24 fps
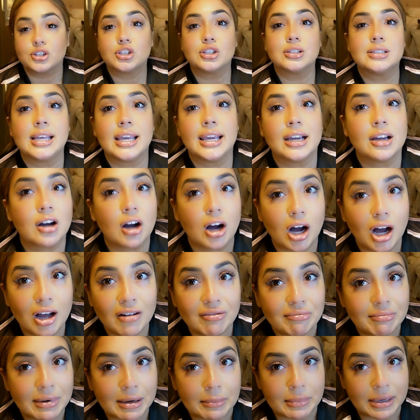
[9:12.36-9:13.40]
To take
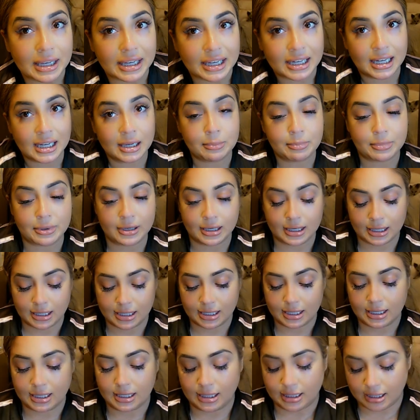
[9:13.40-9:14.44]
off my makeup,
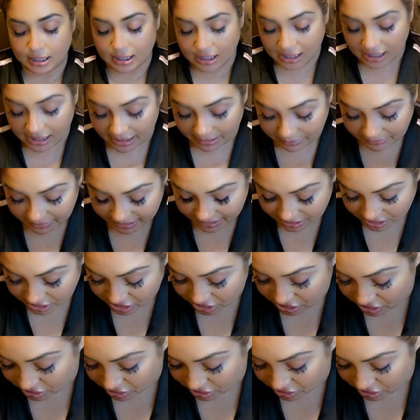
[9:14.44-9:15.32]
I'm gonna